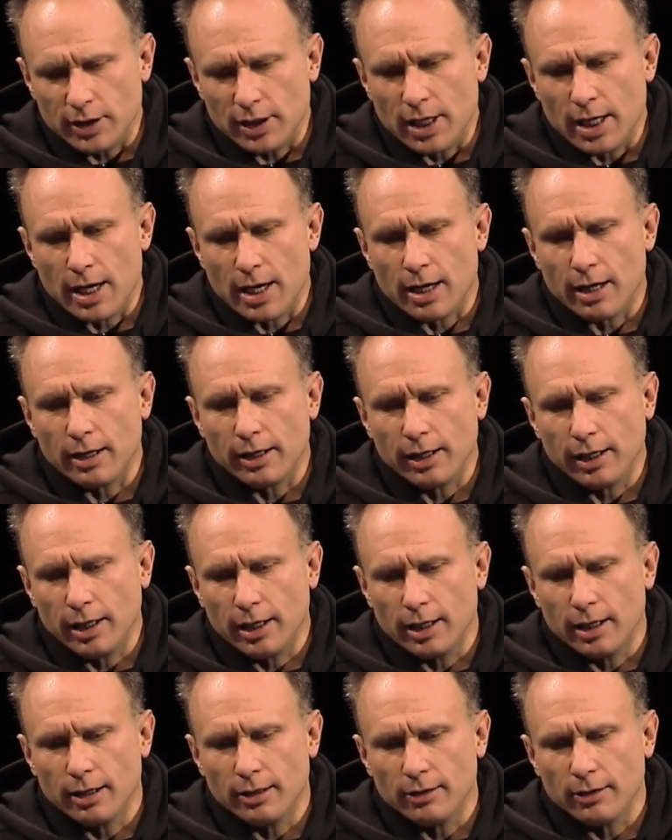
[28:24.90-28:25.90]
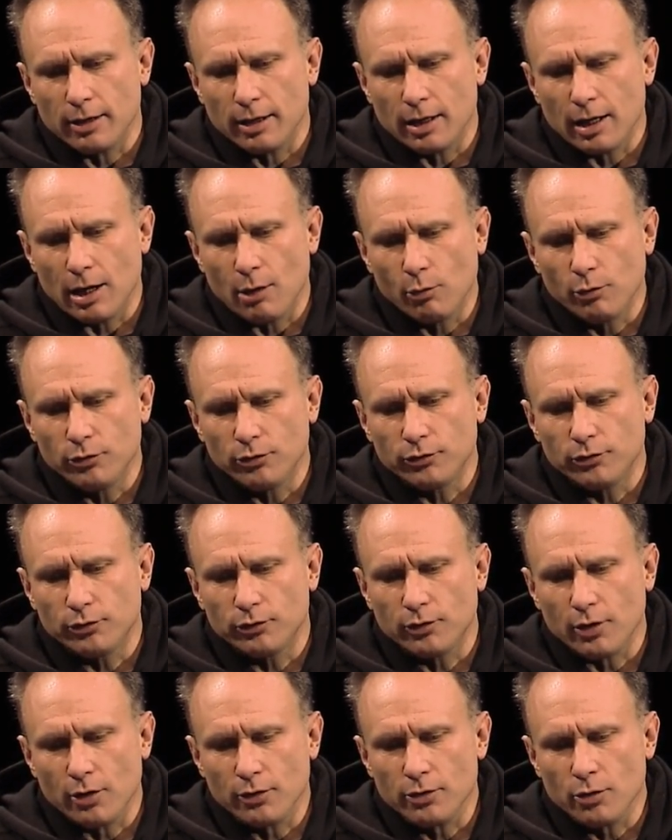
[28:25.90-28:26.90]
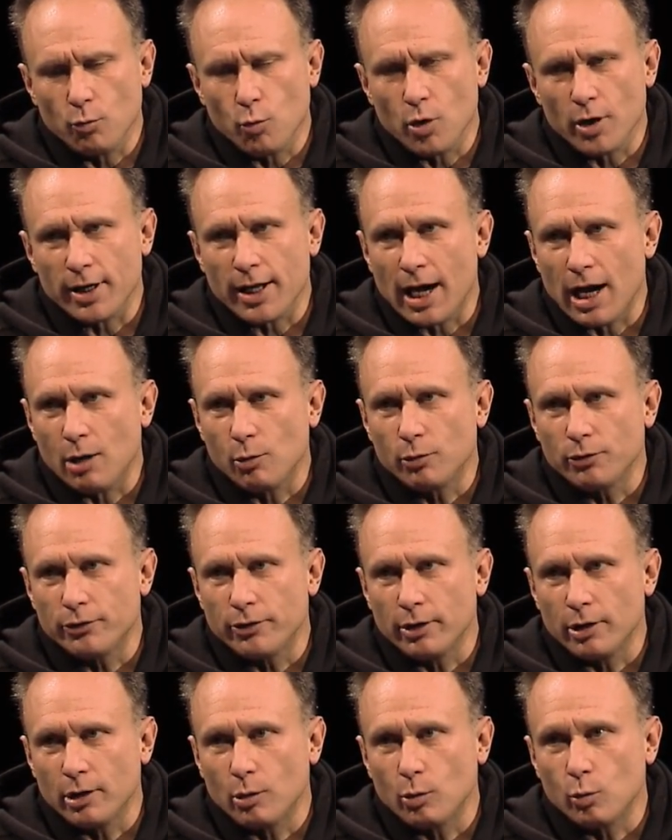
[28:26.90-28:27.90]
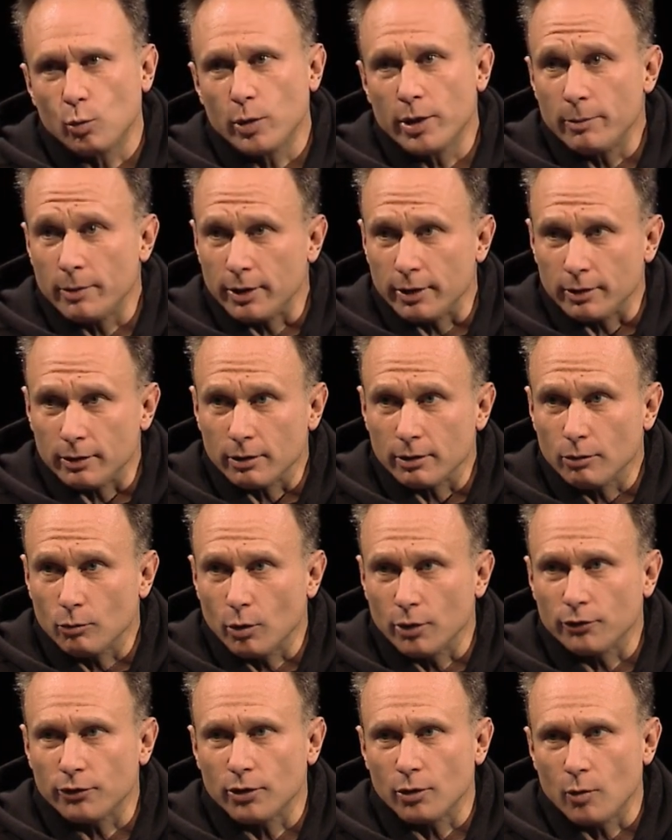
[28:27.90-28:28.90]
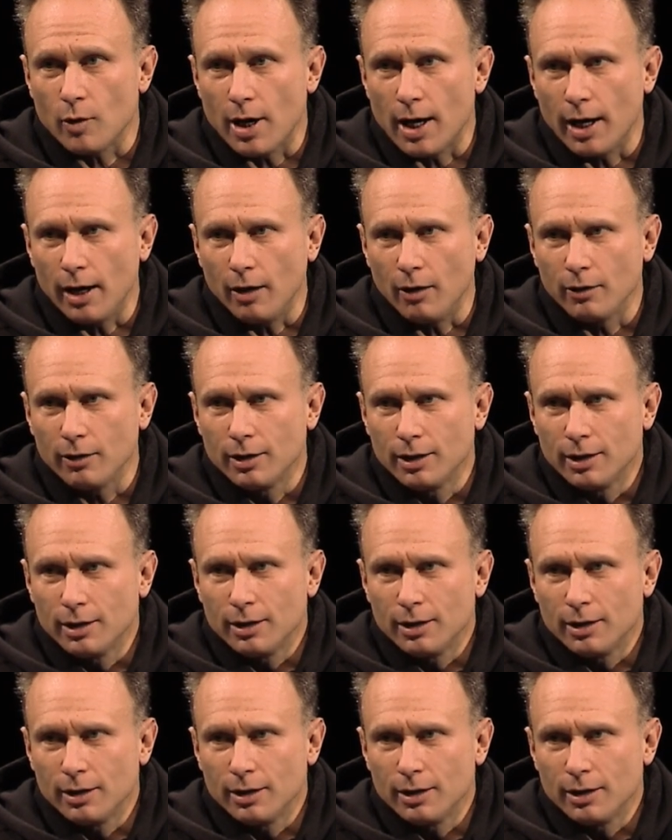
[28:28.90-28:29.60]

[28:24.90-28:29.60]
yeah. And I was starting to work out with the women once in a while.